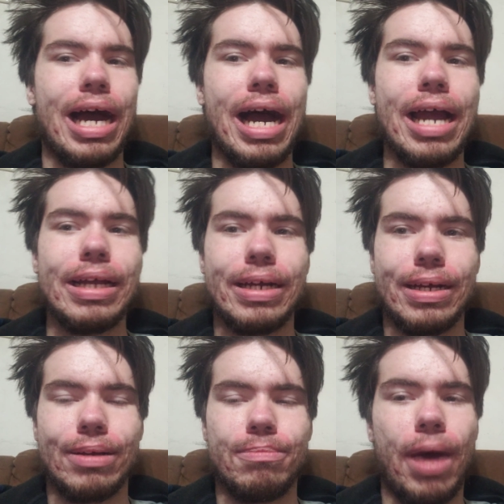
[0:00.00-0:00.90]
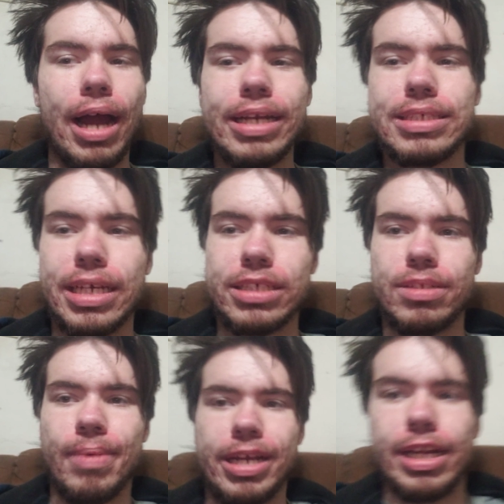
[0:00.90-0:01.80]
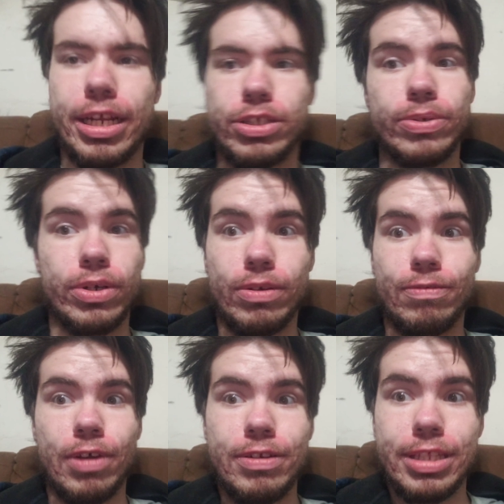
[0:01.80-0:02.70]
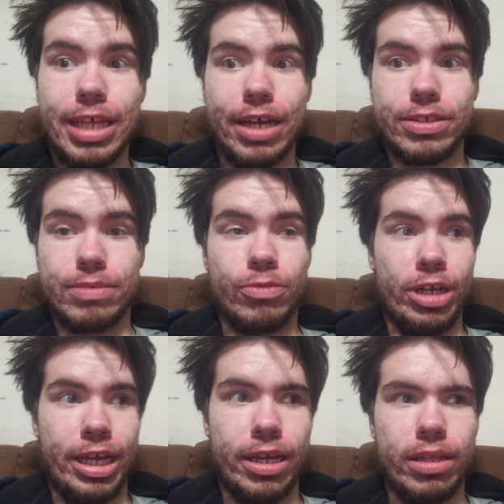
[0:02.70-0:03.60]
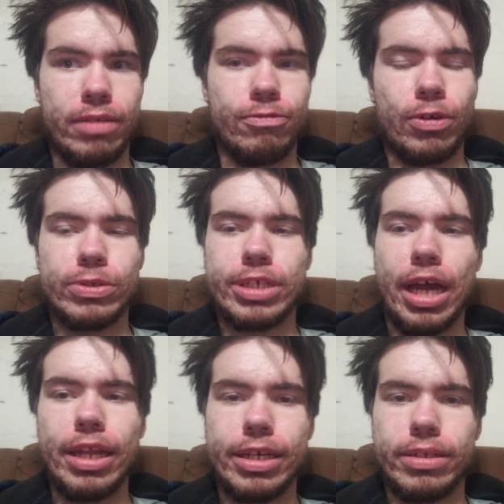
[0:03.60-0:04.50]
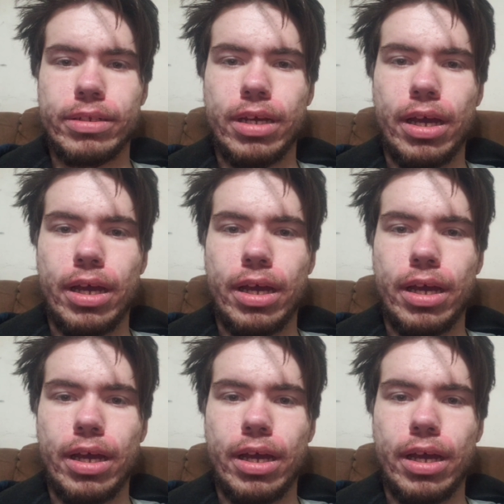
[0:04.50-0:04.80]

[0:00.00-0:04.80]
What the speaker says: Mine is estimated at 250,000 when I first got it.